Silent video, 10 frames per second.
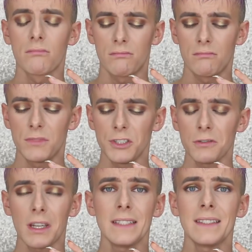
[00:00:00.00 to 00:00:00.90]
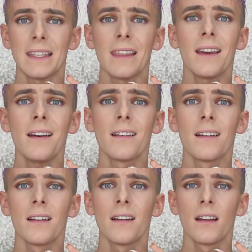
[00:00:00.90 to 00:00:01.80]
Did you guys see
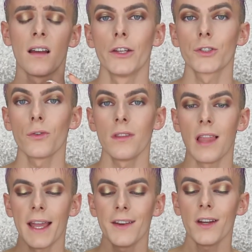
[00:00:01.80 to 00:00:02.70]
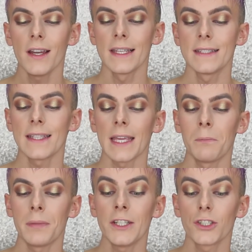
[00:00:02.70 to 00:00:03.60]
that? So Lyra is
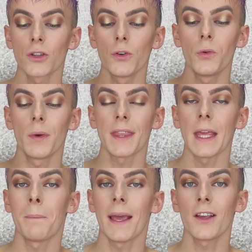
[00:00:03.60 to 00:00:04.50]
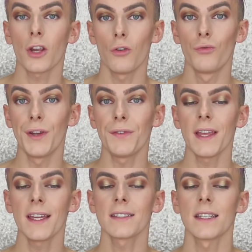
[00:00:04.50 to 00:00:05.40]
a peach glow with a pink
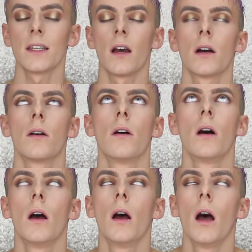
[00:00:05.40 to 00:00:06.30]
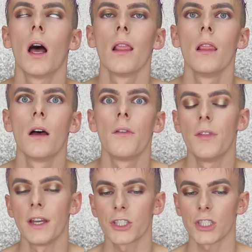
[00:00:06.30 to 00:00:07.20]
reflex, and love
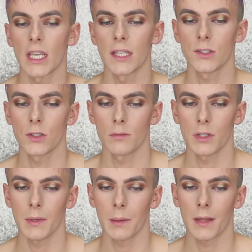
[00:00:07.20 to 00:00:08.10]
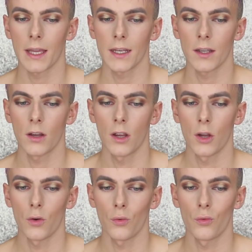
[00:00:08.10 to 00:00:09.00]
this shade, so I'm going to be applying it
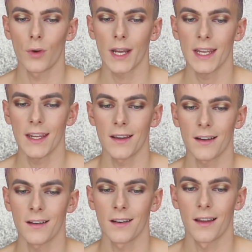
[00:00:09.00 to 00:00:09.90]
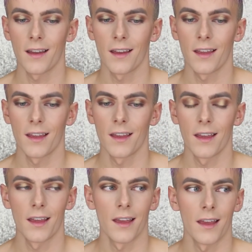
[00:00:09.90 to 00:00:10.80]
right here.
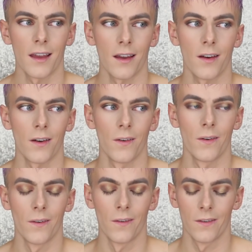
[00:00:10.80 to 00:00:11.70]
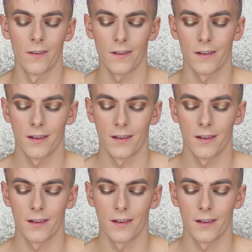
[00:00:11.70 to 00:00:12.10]
Oh.